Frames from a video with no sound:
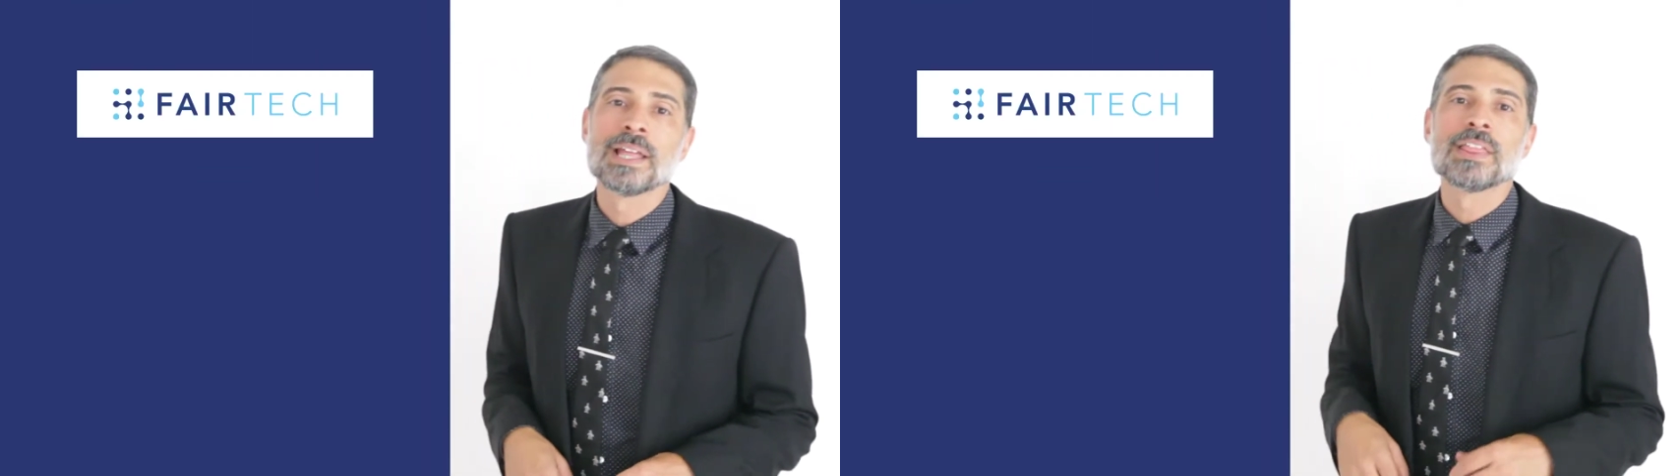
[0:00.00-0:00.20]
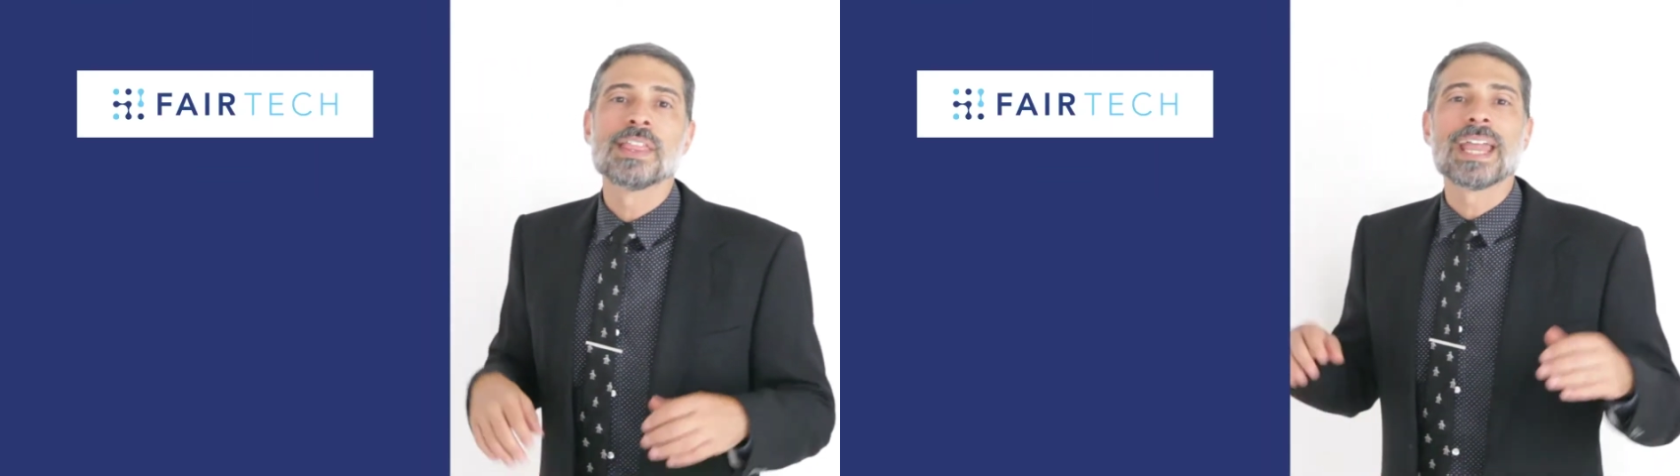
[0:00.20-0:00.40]

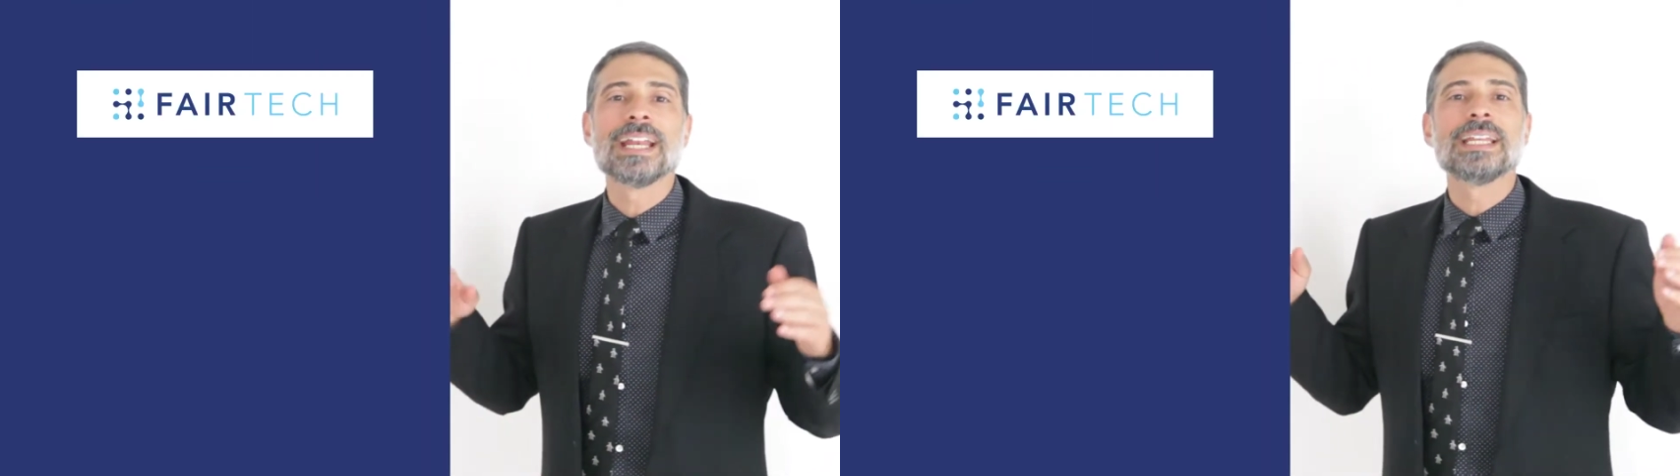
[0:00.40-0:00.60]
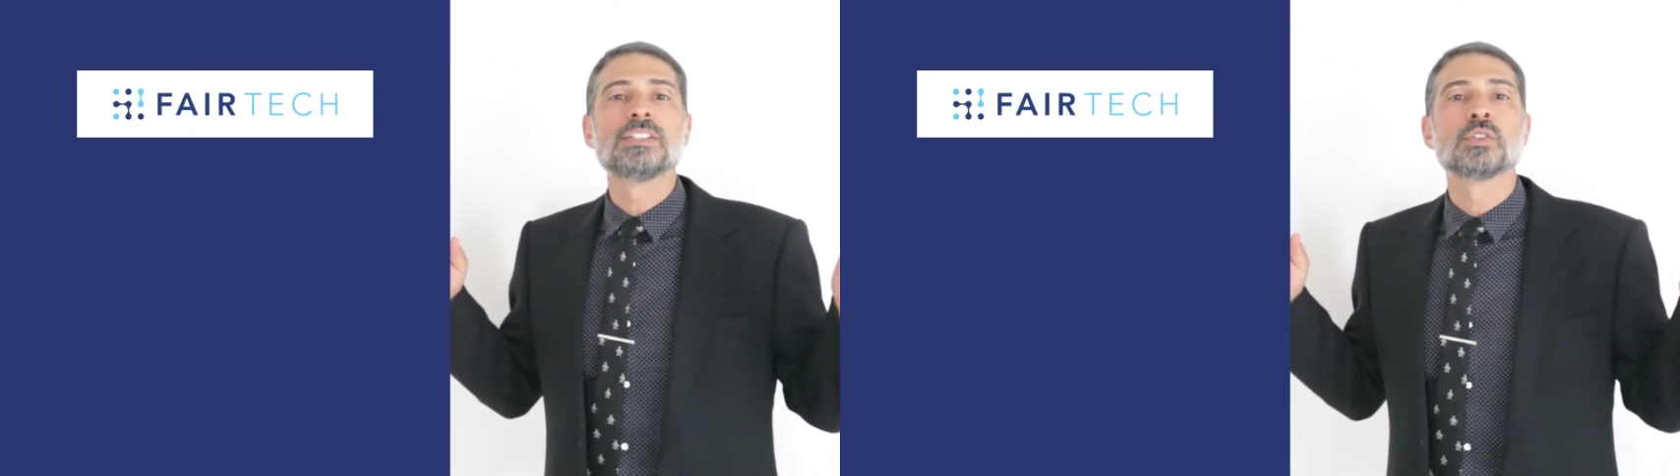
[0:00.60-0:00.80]
They
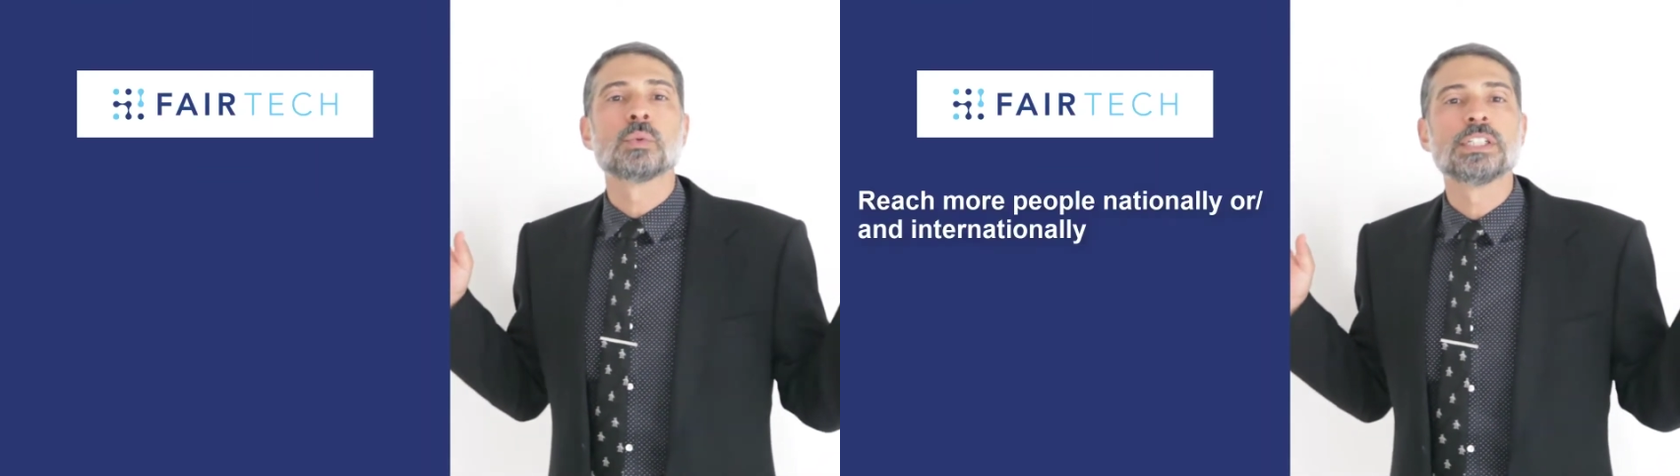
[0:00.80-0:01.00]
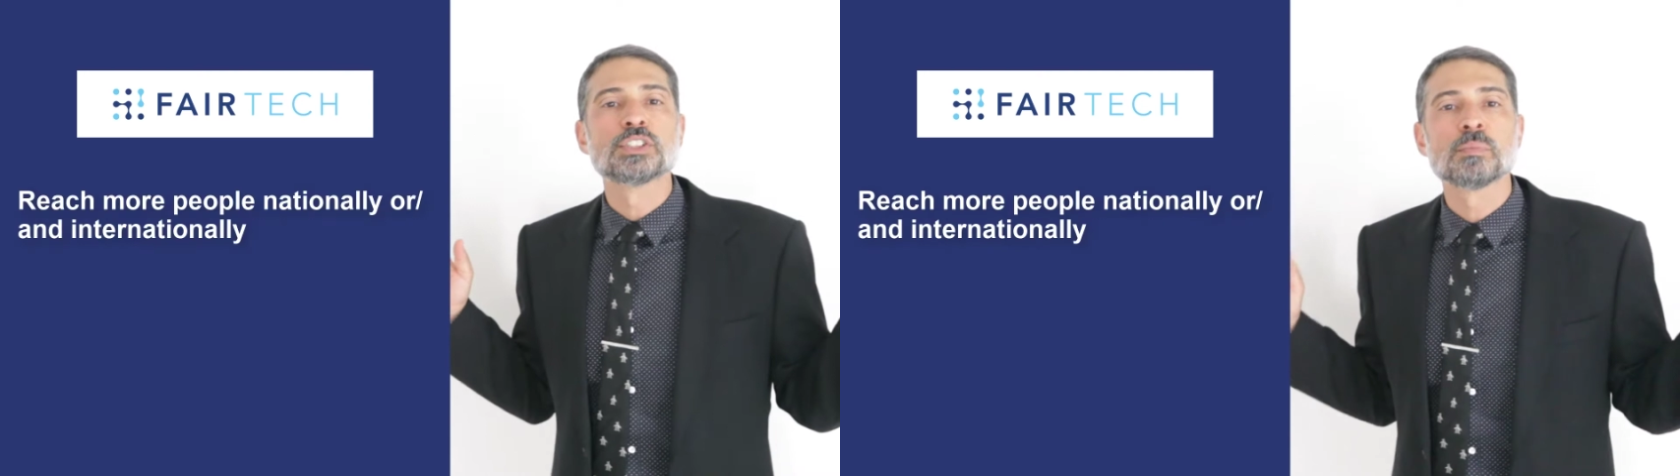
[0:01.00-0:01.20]
need to
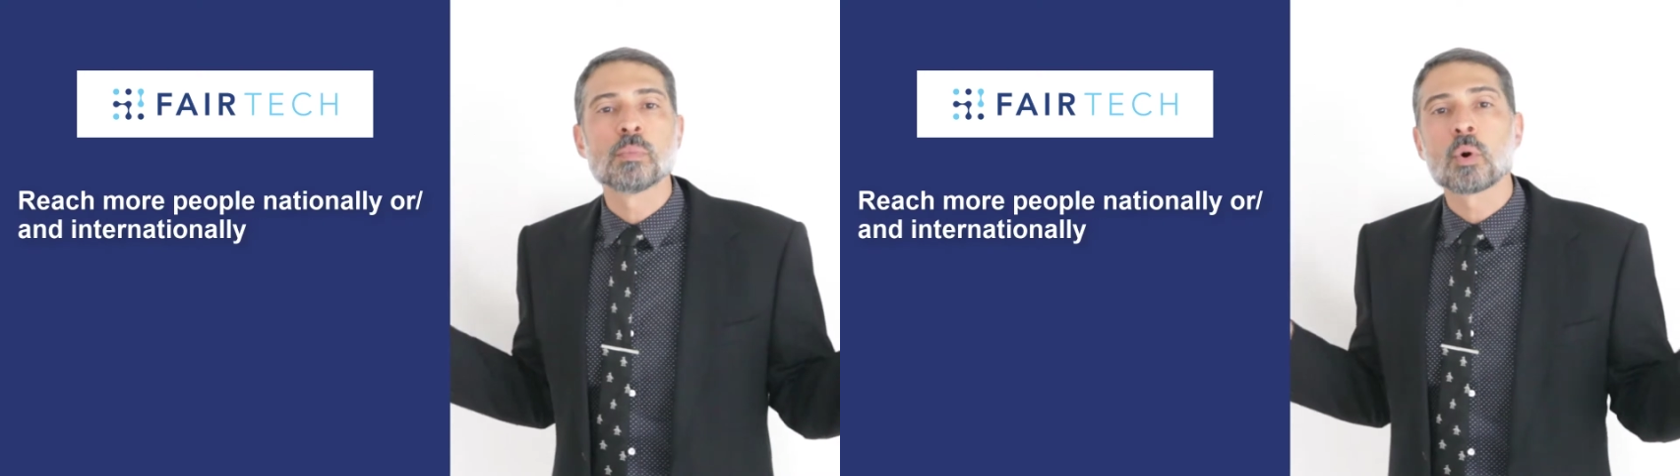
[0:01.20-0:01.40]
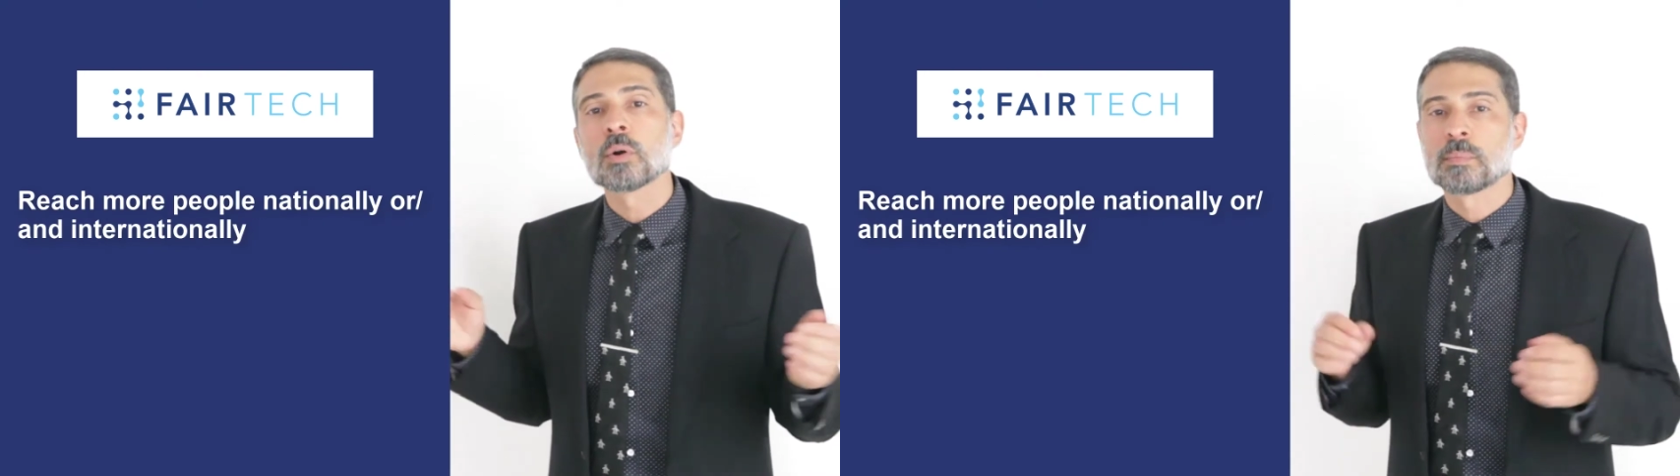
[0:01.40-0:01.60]
reach more